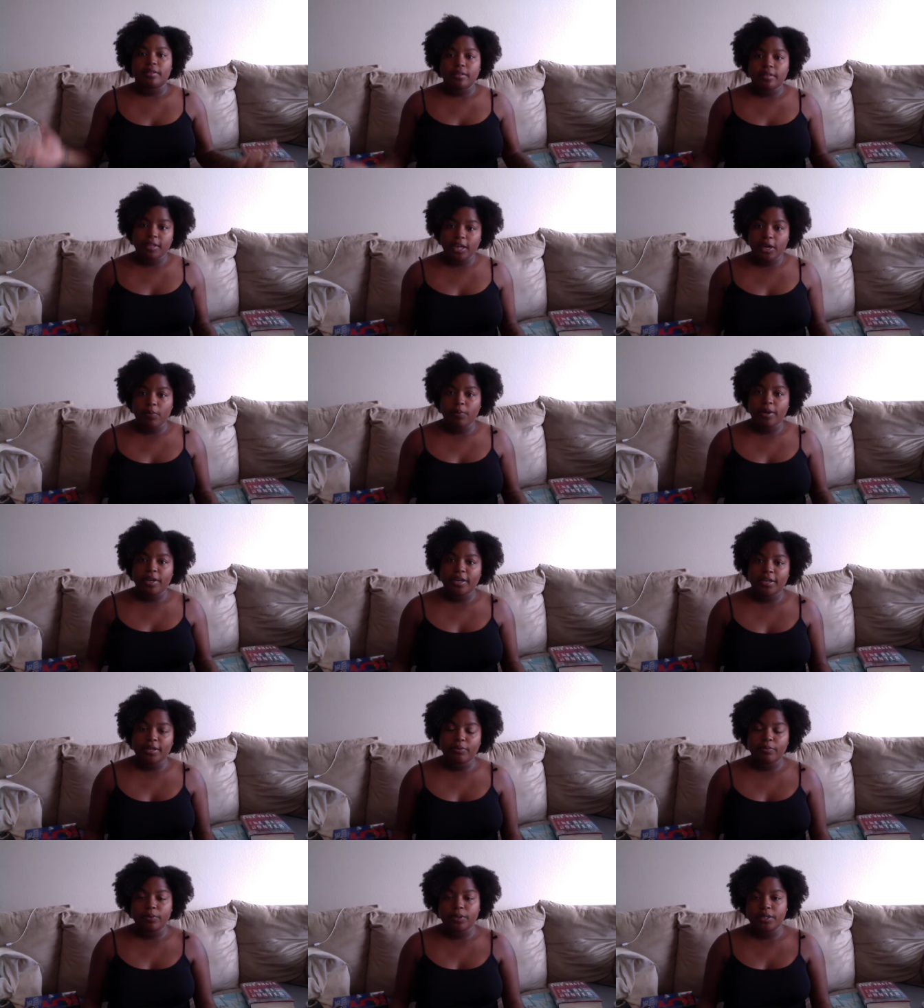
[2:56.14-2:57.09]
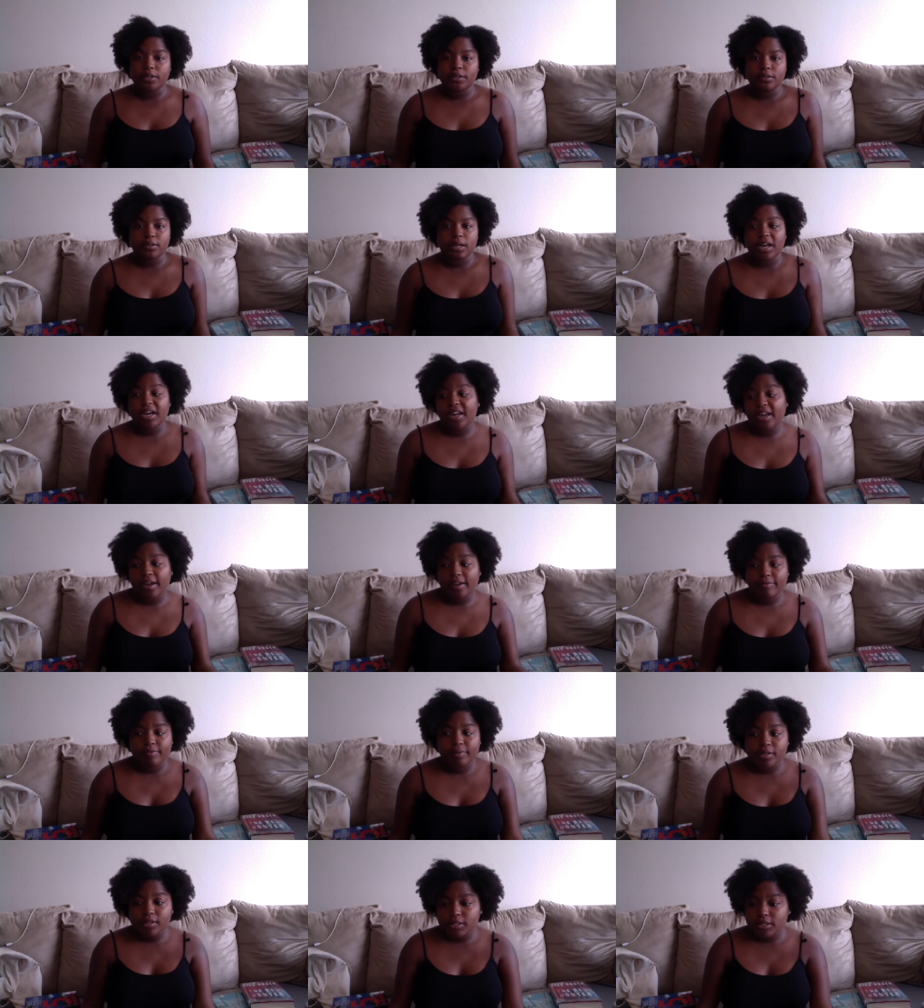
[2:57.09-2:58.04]
That way, when I have
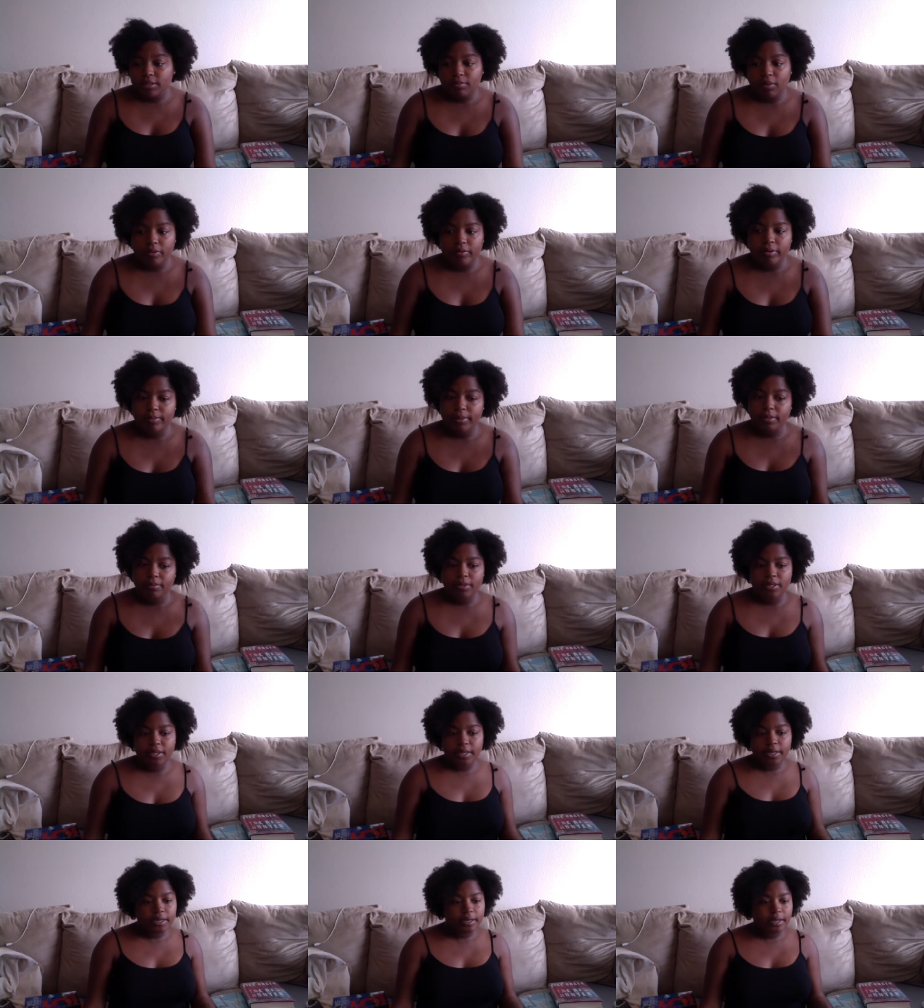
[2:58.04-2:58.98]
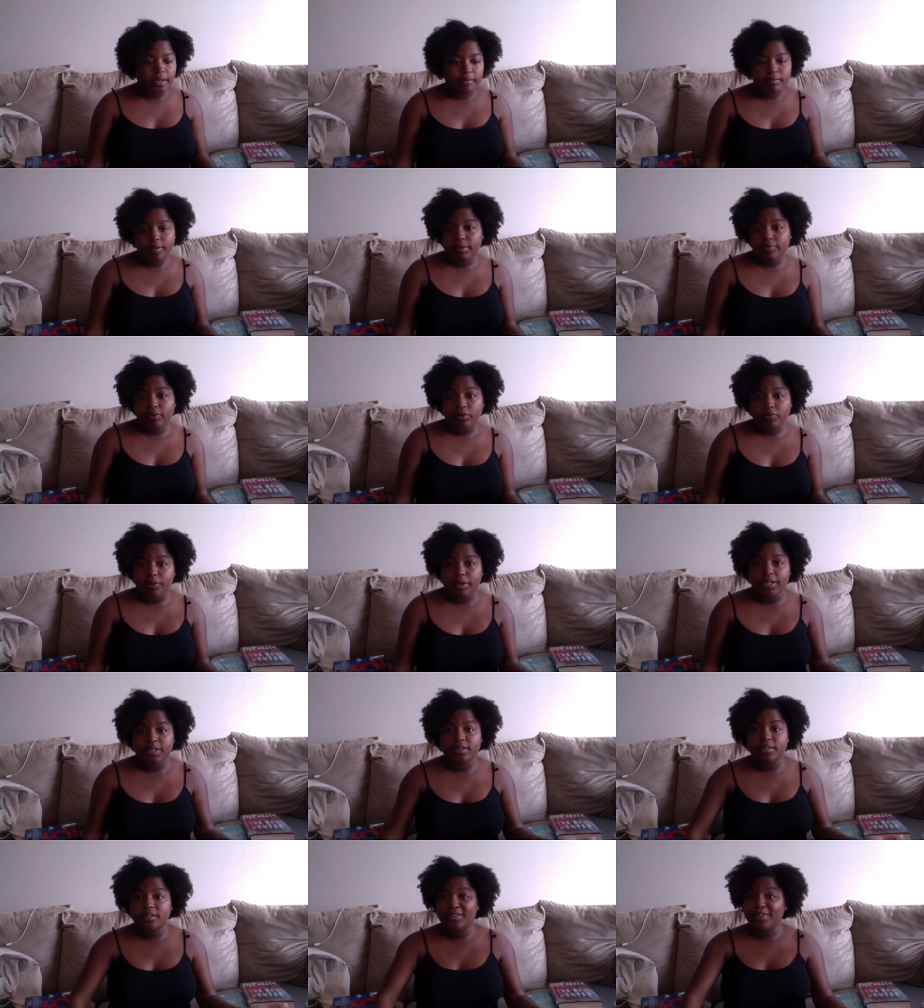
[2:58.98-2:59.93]
friends come over, maybe they have never
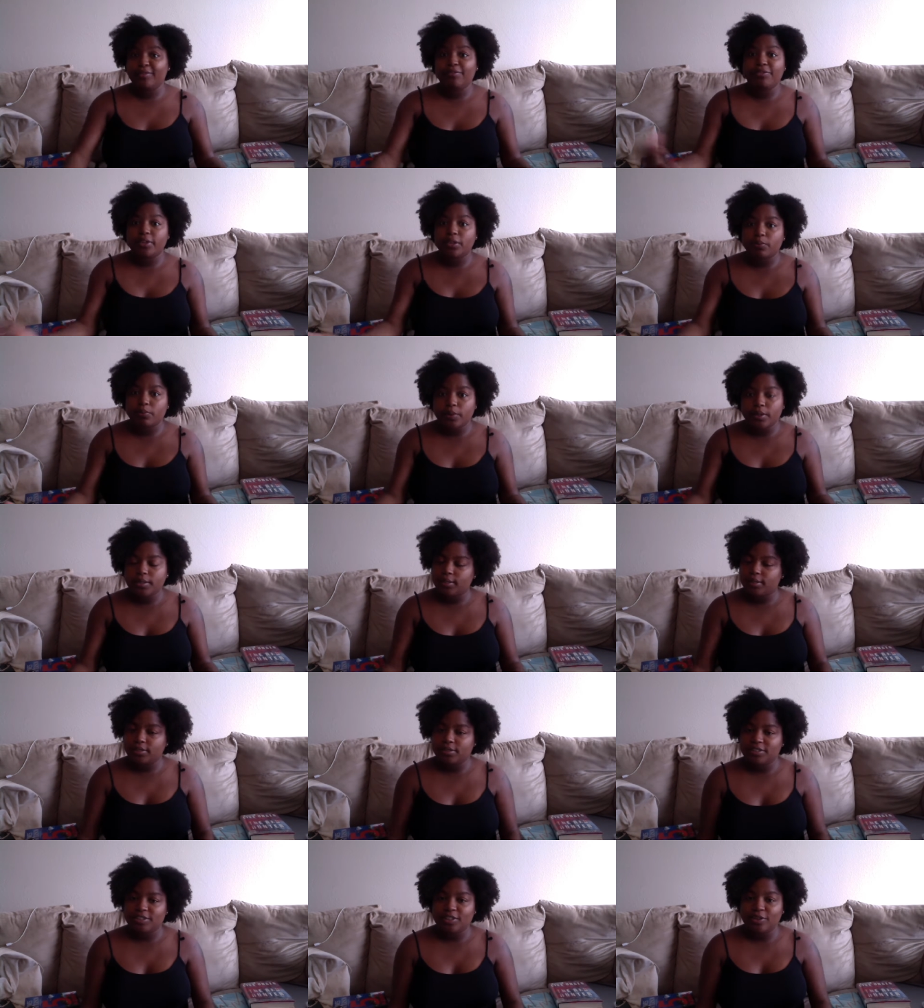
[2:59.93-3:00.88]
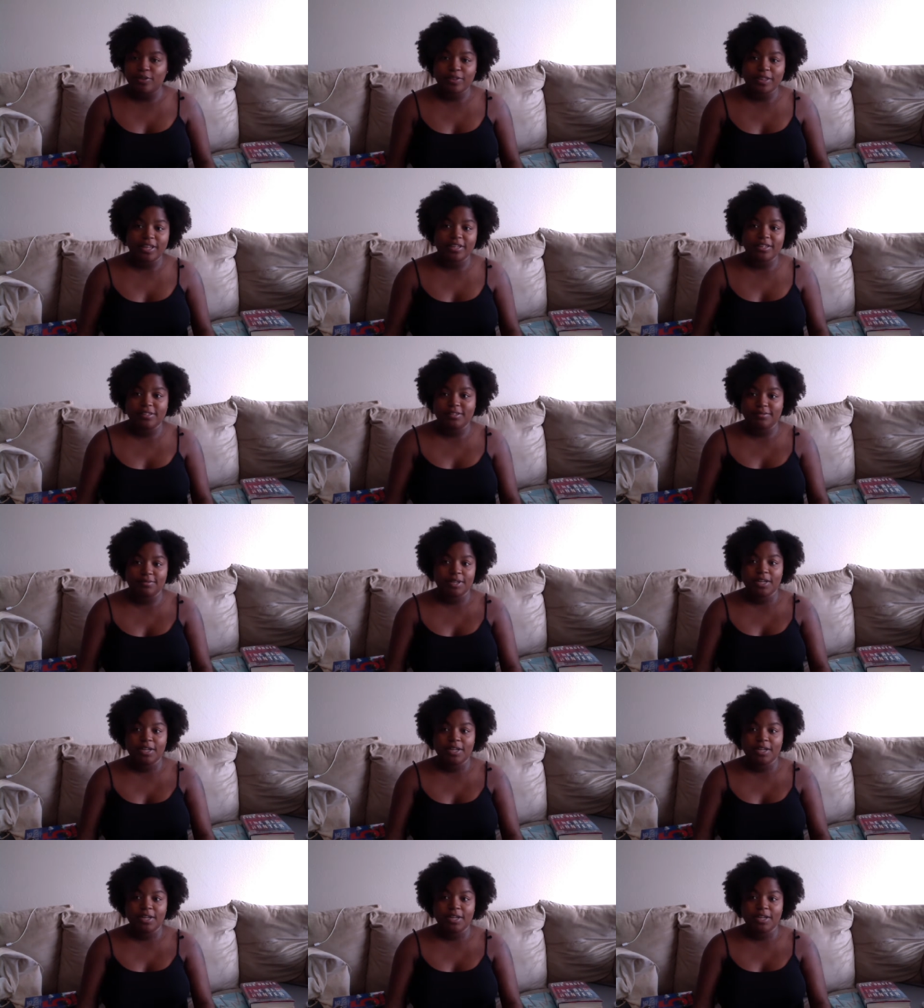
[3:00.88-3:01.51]
read the fifth one and, you know, they